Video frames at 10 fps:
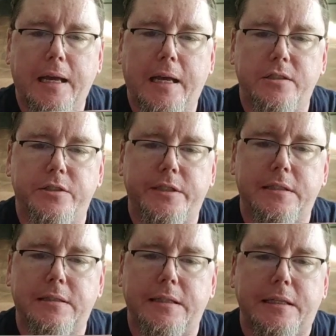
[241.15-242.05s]
As you
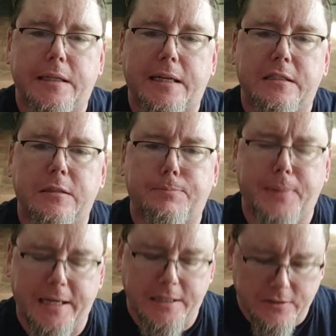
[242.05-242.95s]
can see, nice
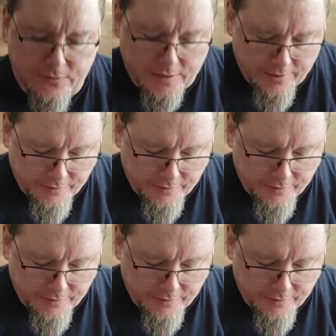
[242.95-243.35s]
space for